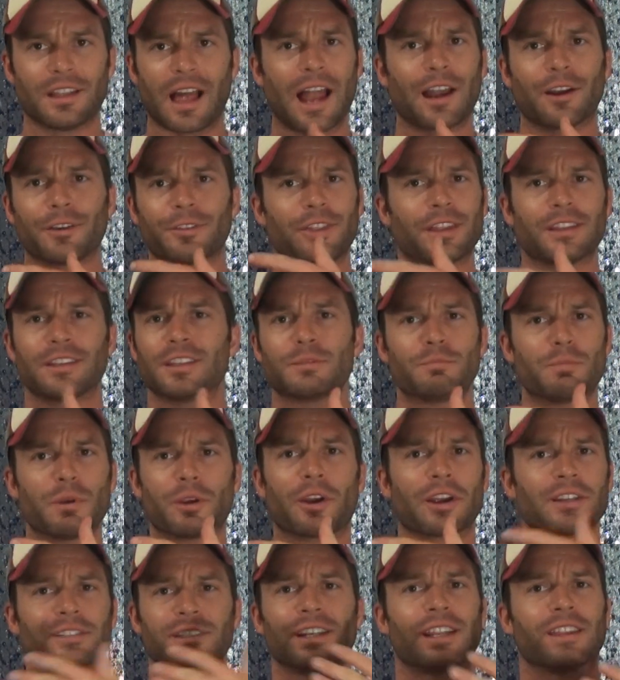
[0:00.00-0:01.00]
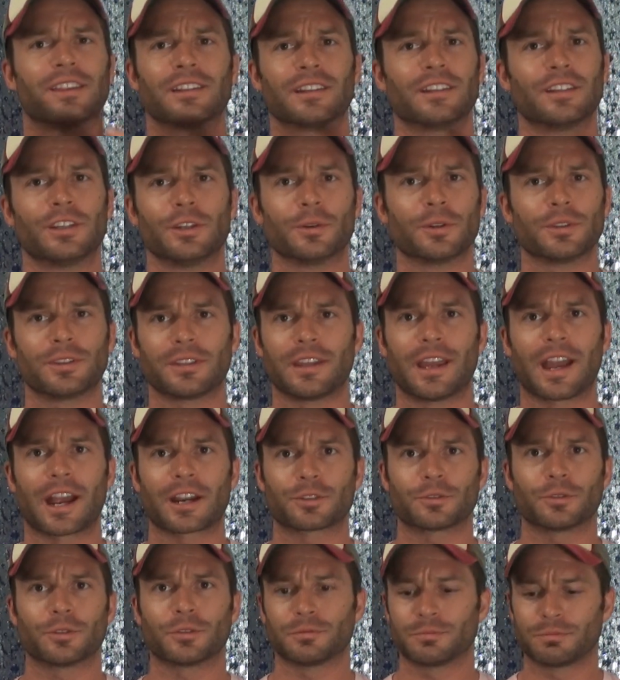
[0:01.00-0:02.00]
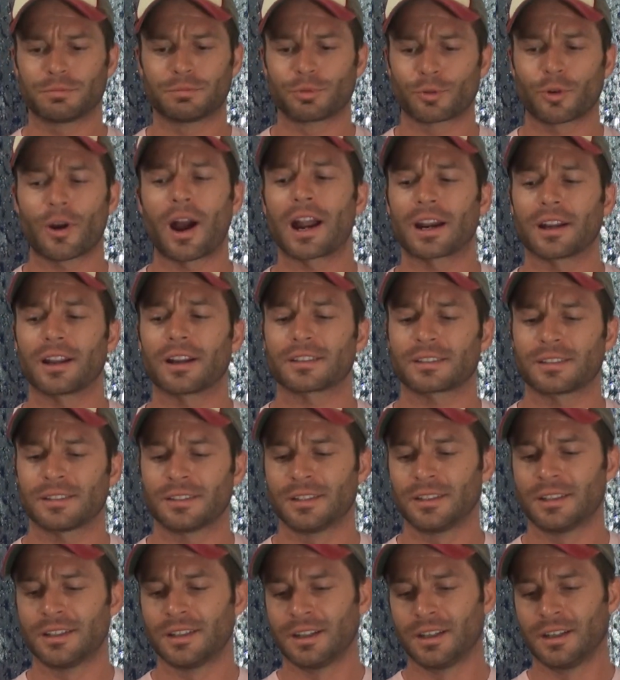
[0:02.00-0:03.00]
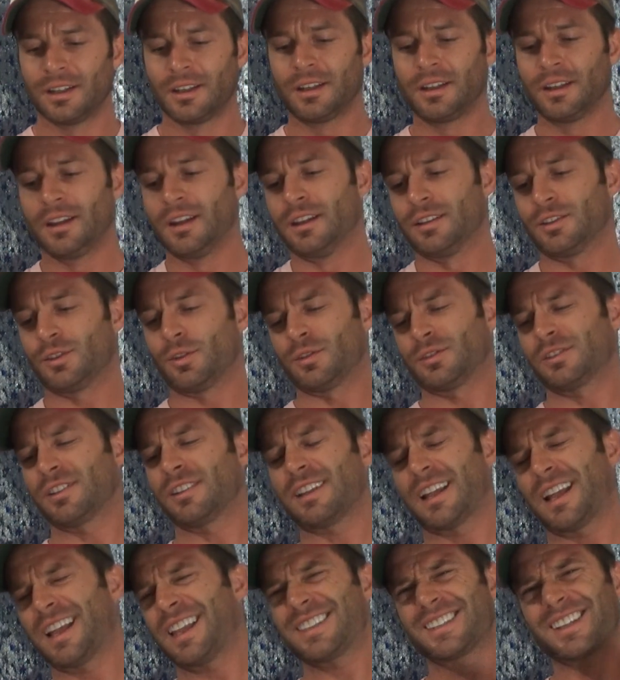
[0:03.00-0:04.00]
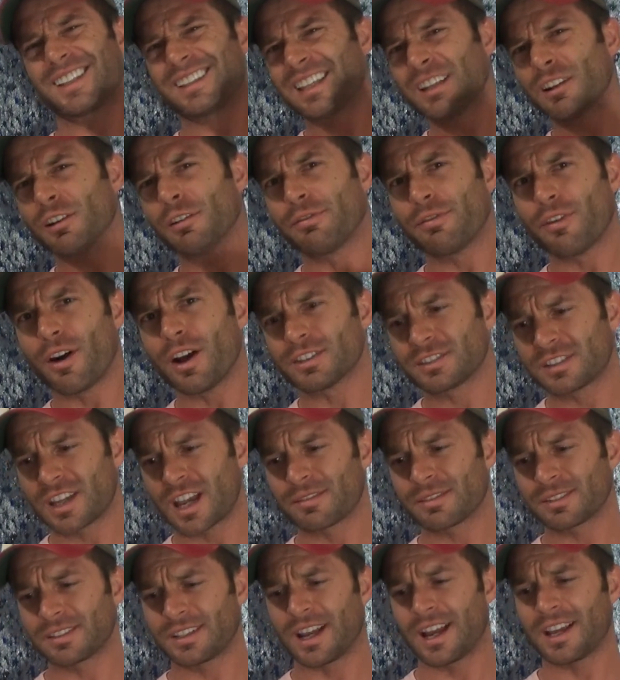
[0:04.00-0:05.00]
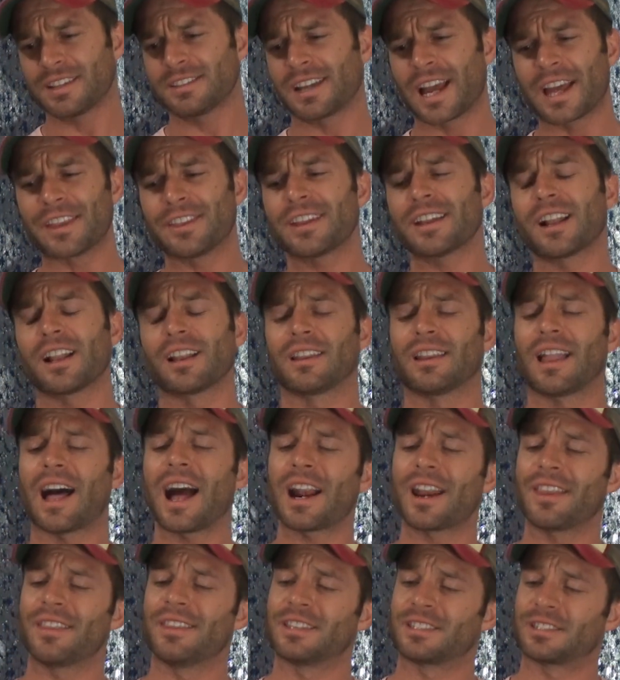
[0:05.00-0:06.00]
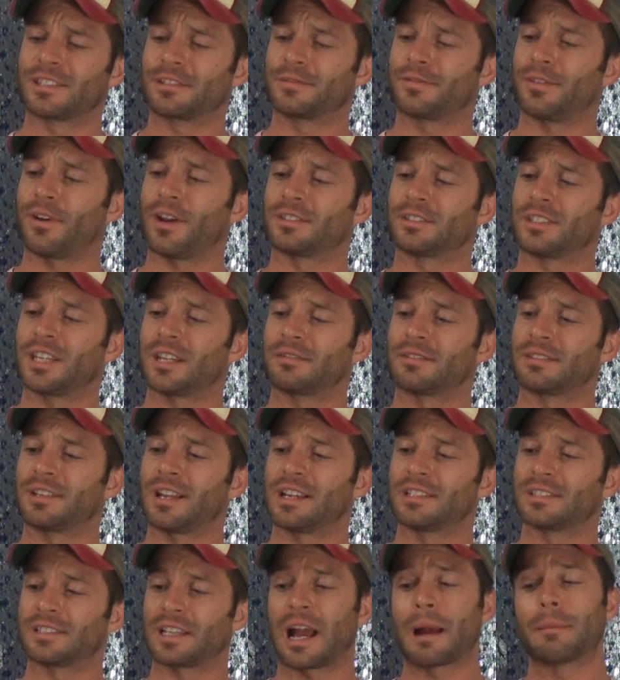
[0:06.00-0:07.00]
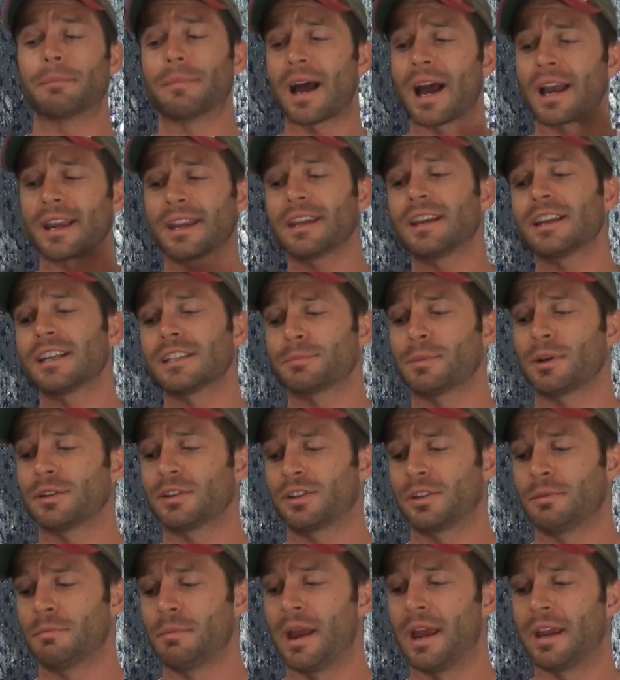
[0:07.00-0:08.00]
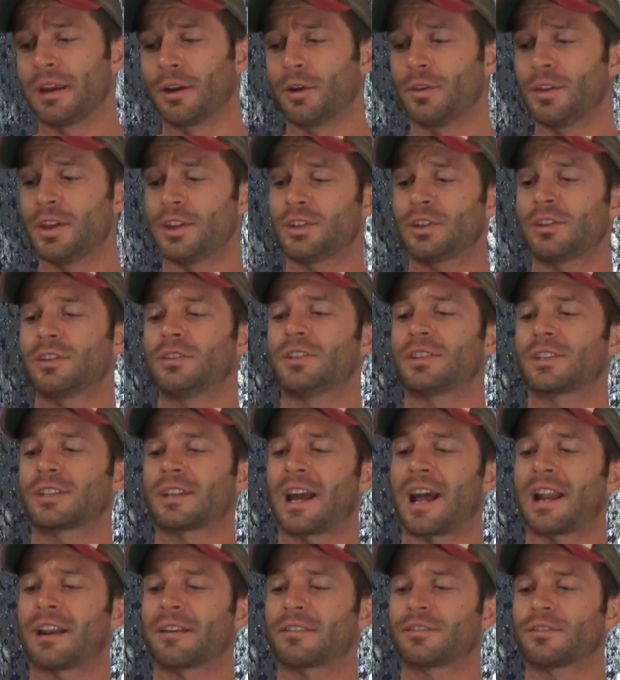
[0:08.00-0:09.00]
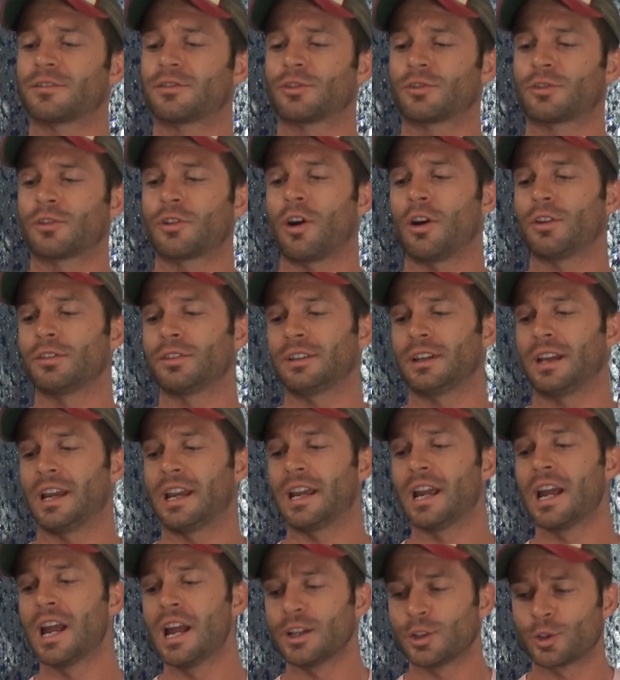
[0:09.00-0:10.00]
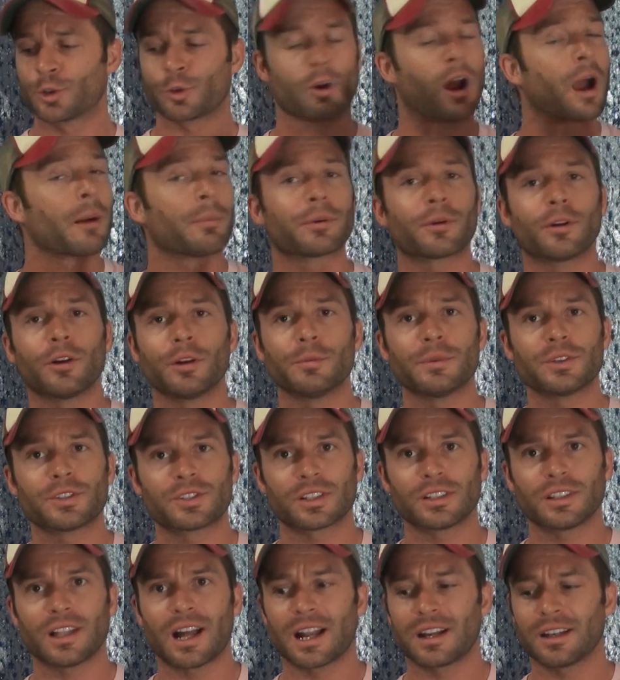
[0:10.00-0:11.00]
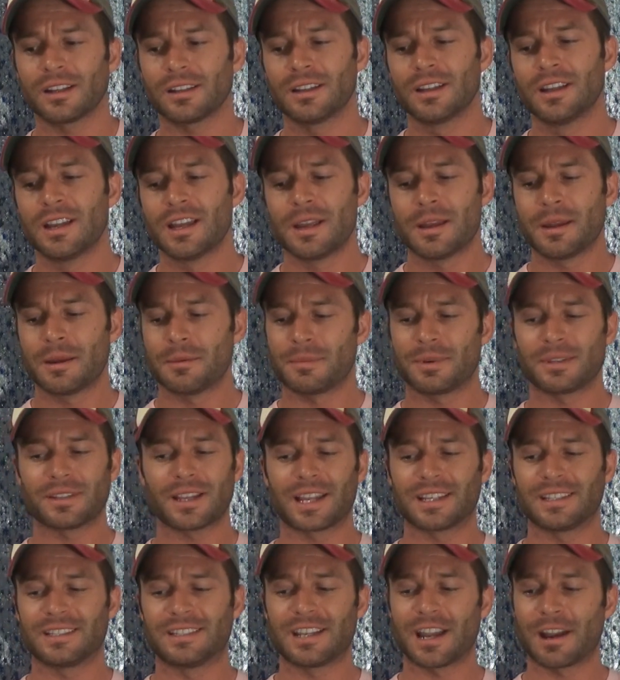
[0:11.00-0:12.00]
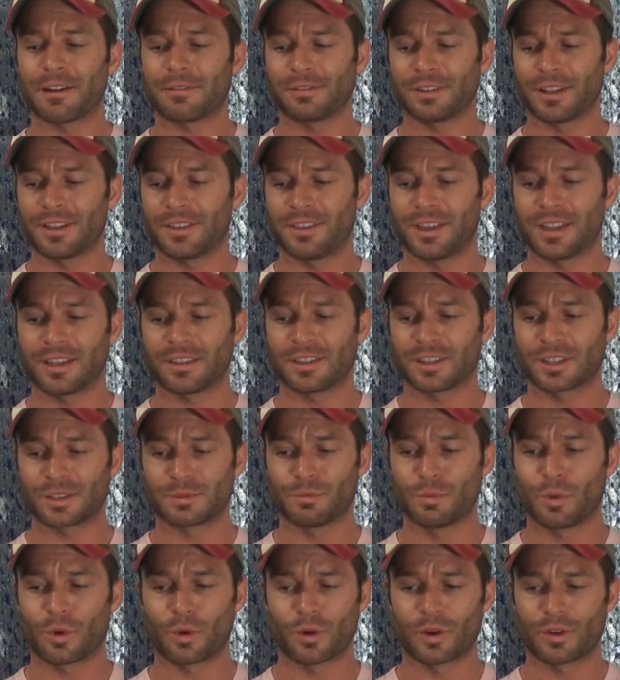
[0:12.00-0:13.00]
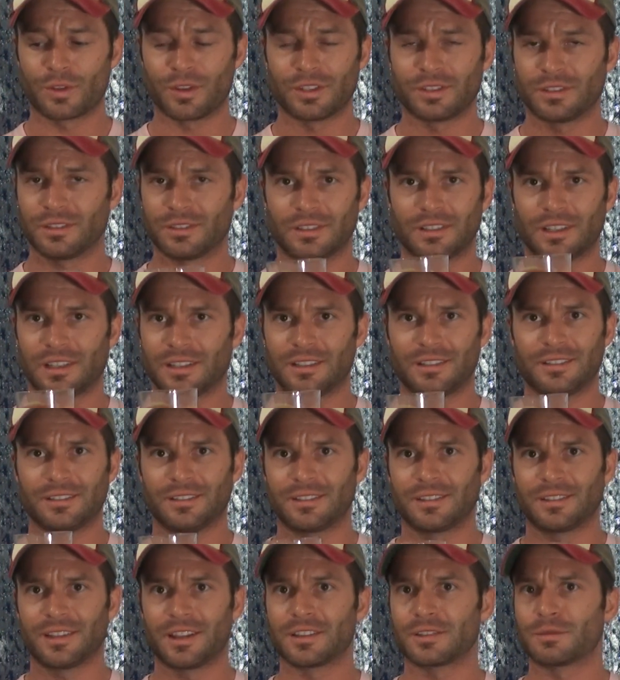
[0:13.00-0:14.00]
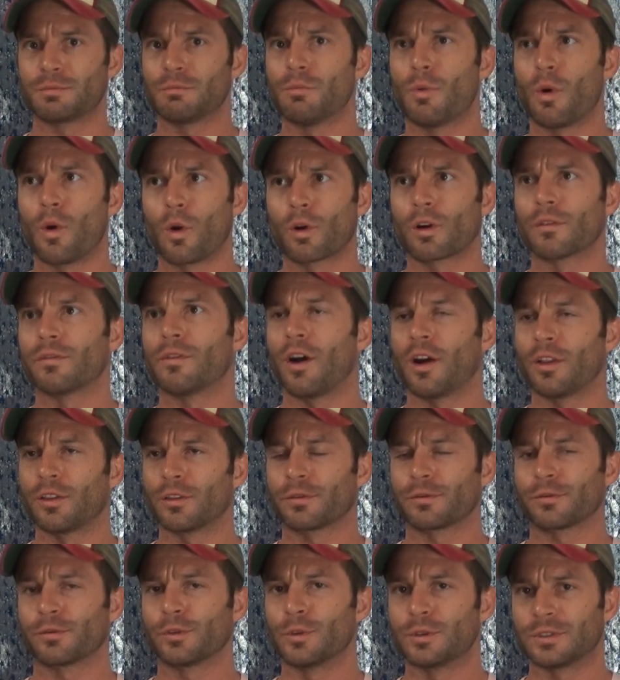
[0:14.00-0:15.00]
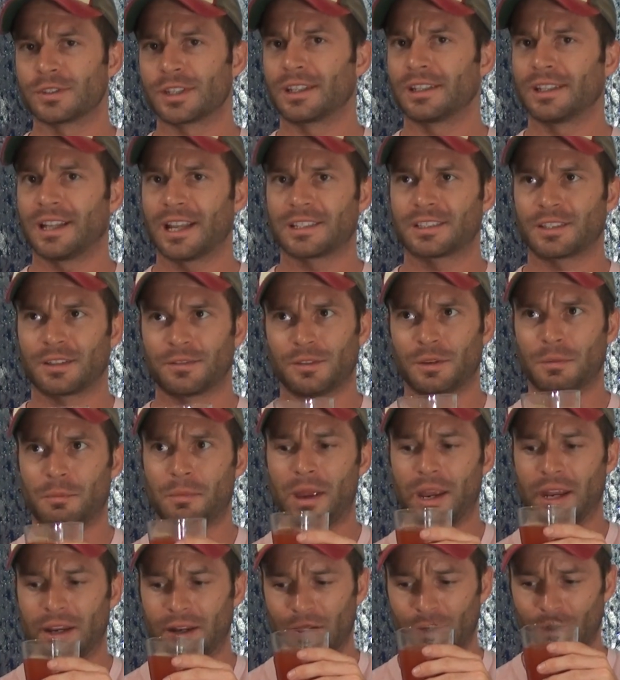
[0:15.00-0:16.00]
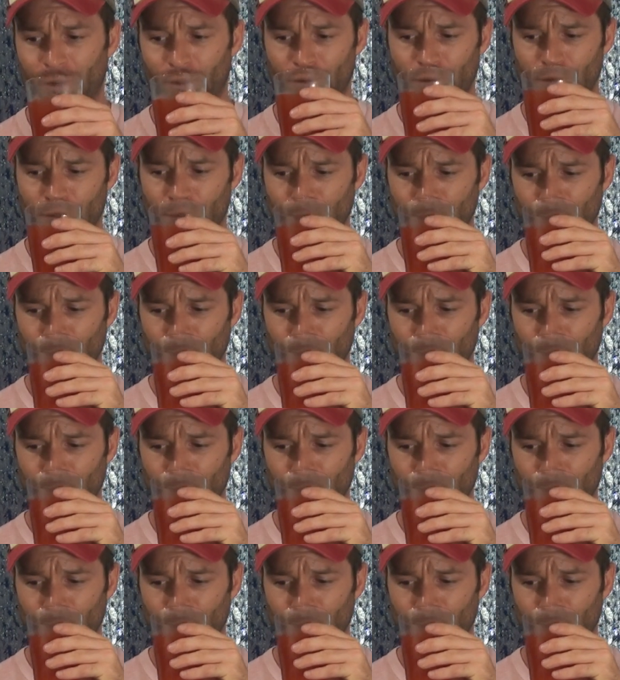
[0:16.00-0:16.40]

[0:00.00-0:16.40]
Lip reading: I don't think this beer has anything to do with the actual product. So it's a little false advertising. I think a lot of this is false advertising. I'm not getting as much of the mango. They should have just kind of called it a tropical michelada, because I definitely think there's more of other fruits and less of the mango.